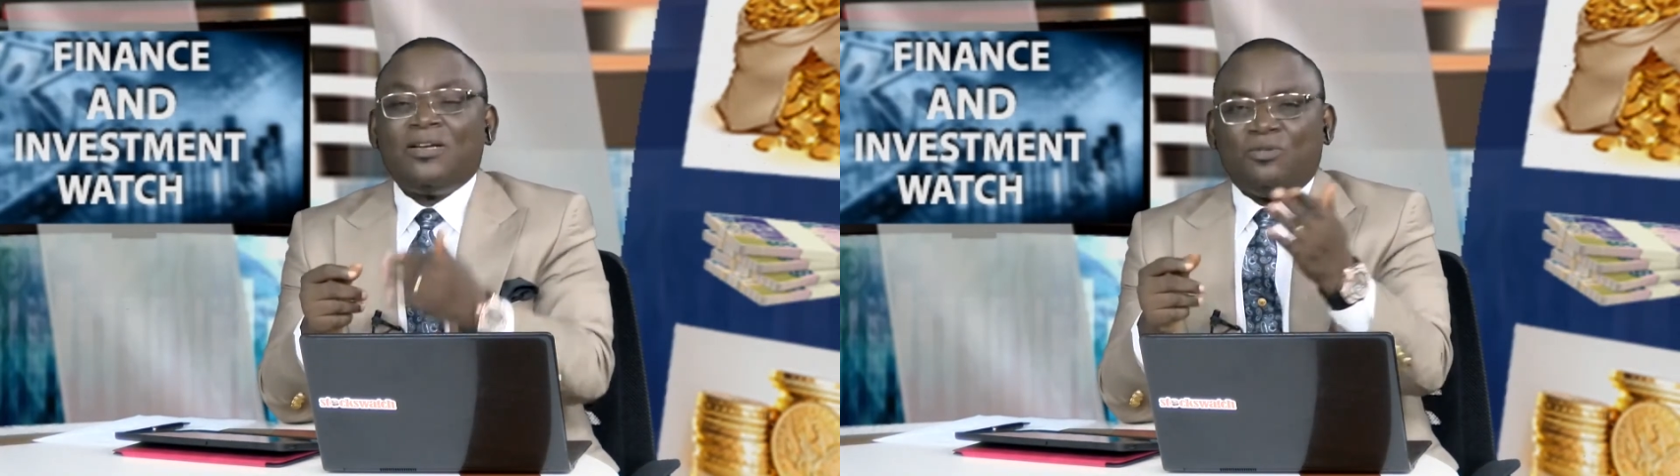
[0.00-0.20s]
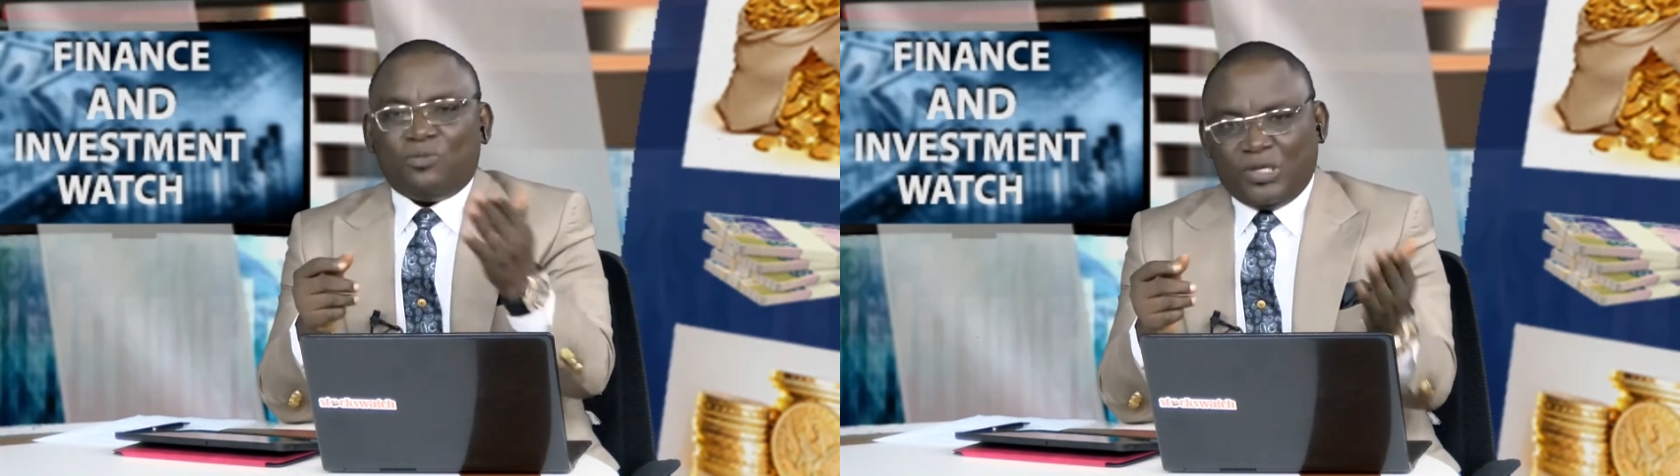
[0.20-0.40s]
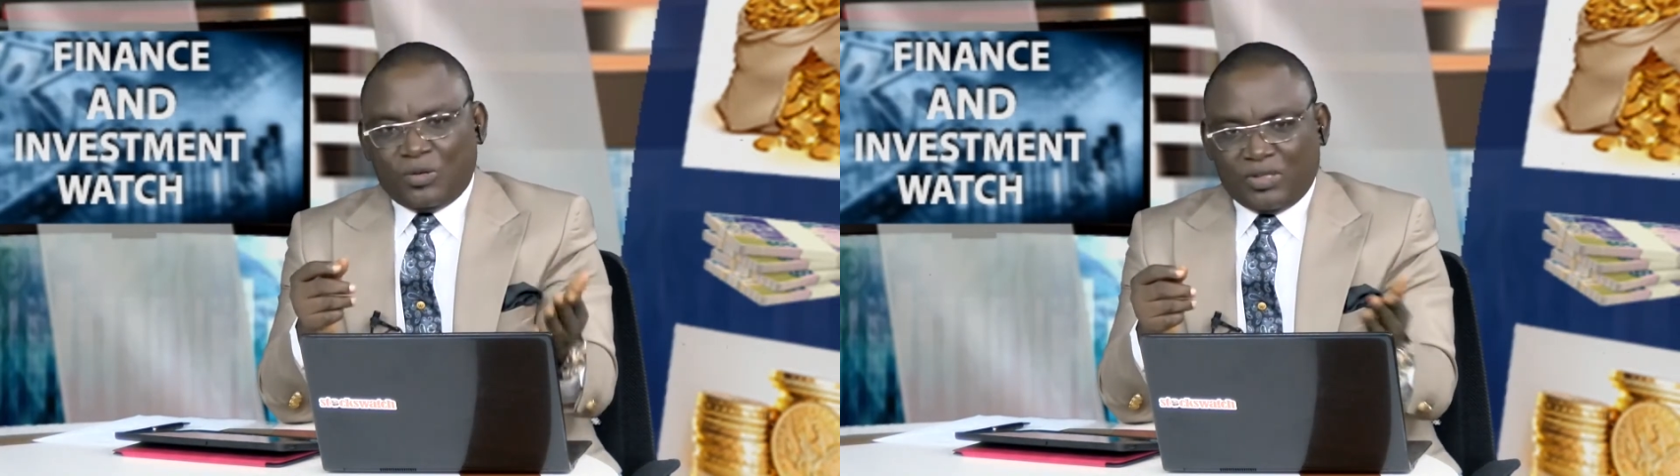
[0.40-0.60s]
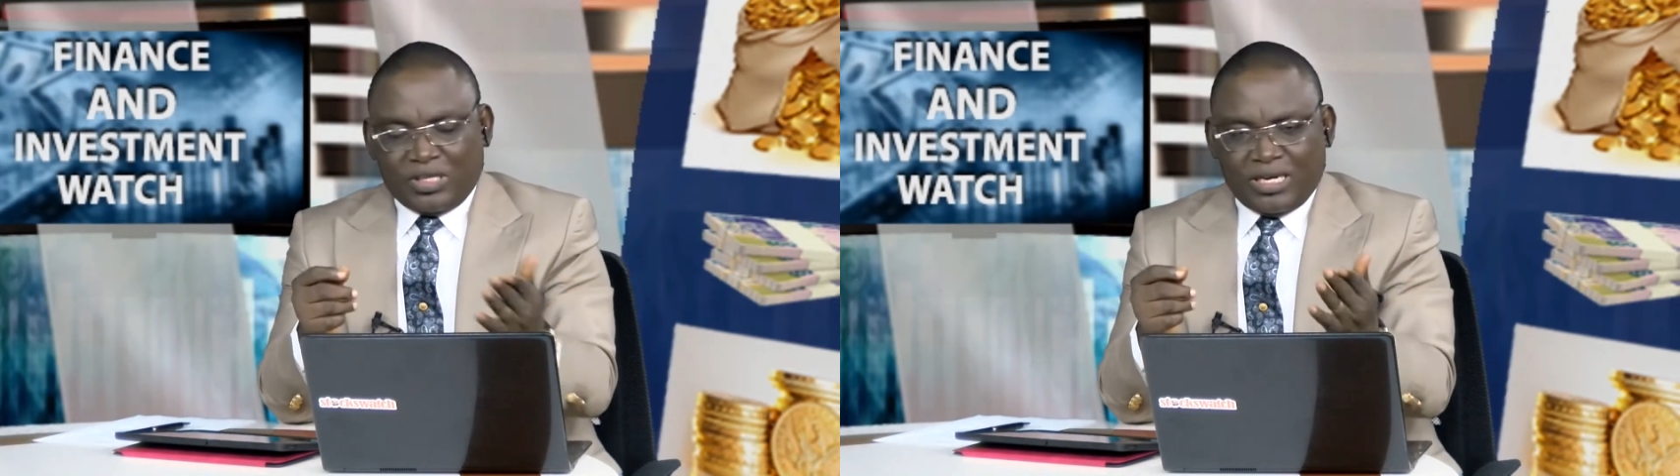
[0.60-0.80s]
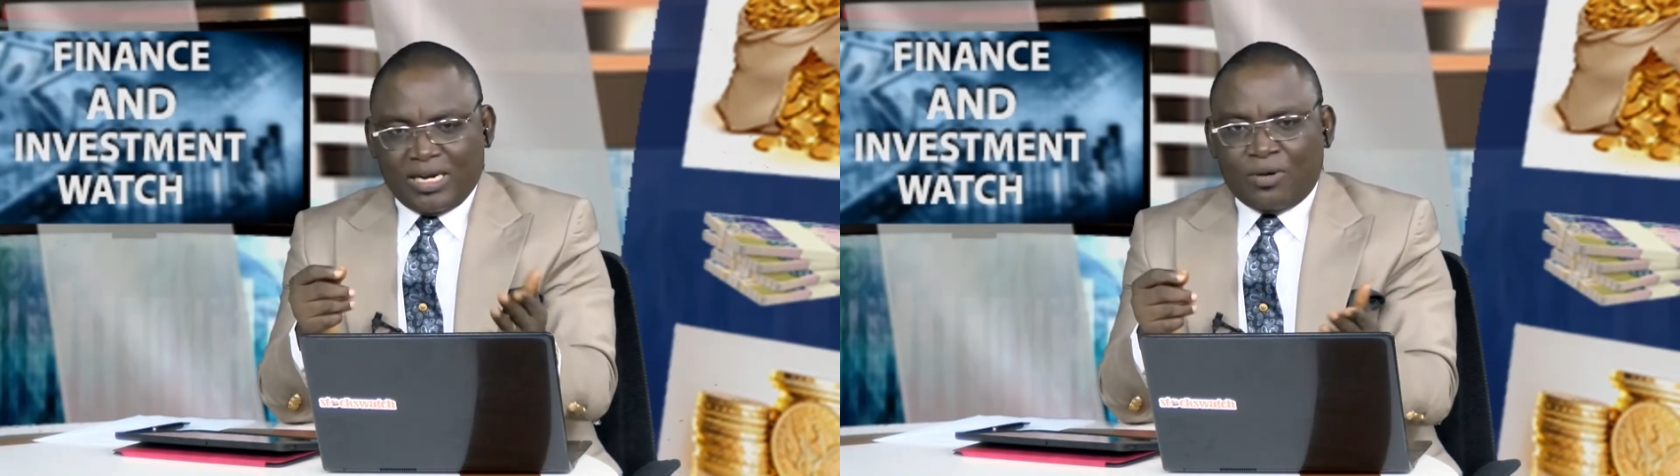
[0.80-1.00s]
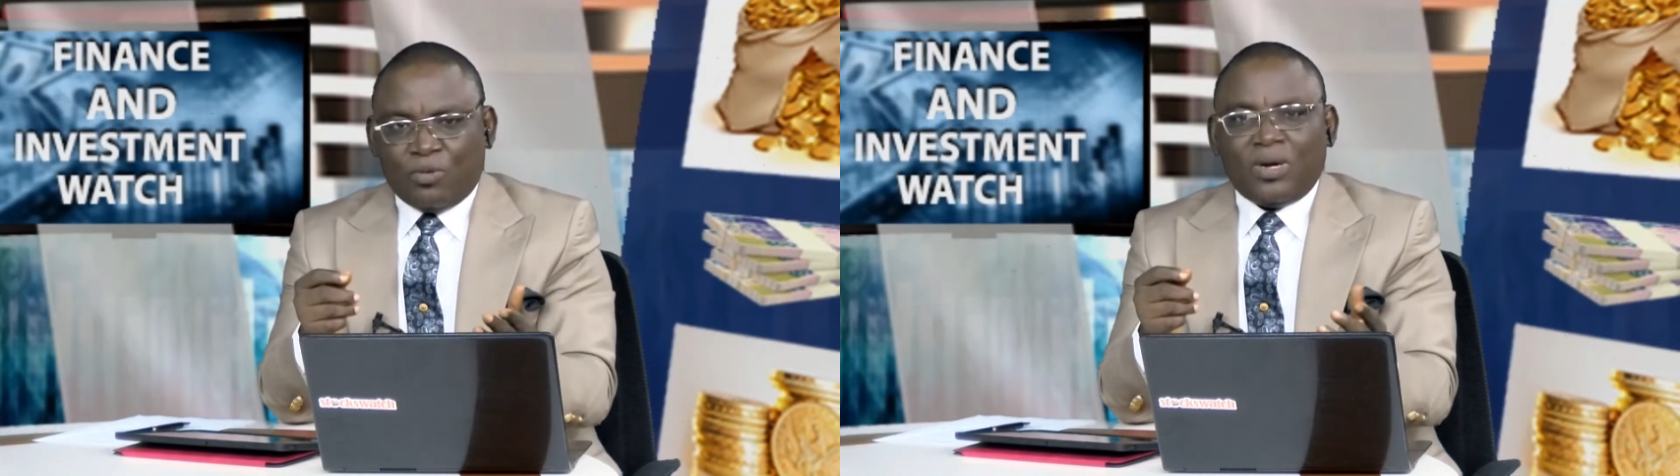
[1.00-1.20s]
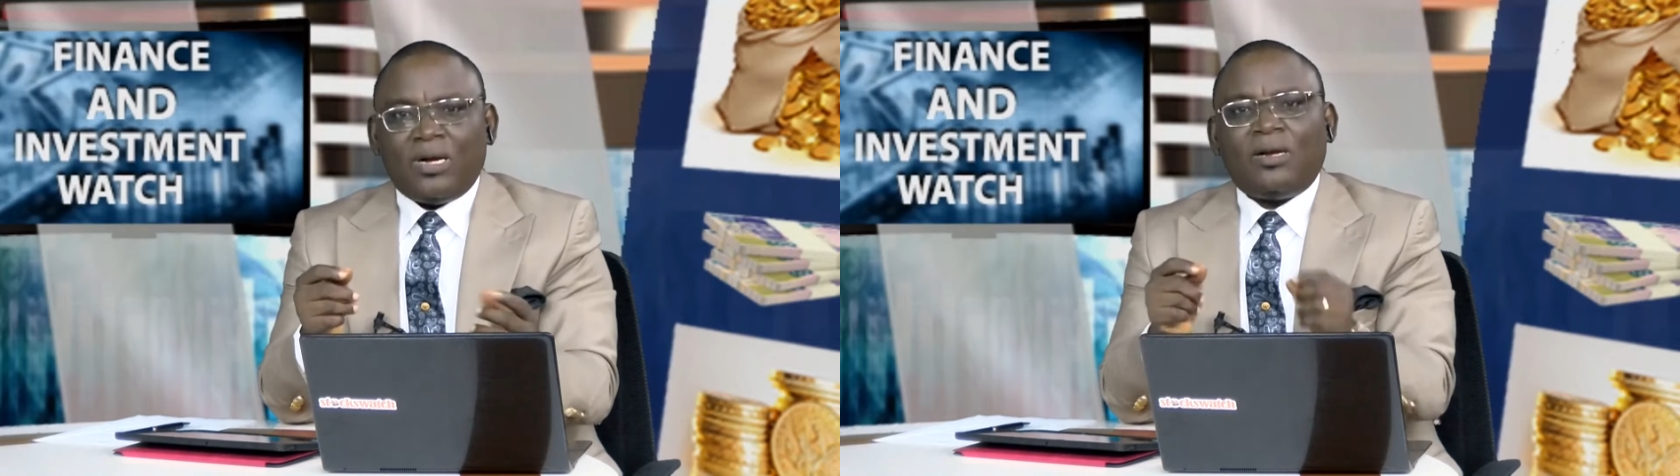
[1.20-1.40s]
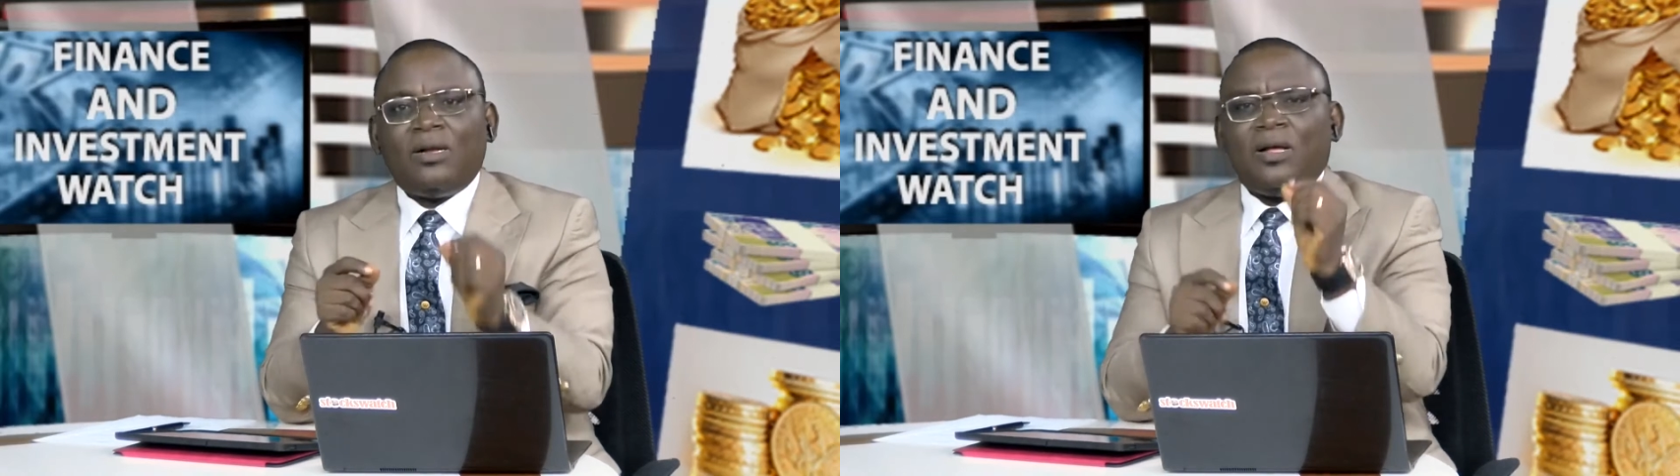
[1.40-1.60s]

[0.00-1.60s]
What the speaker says: We don't hear well.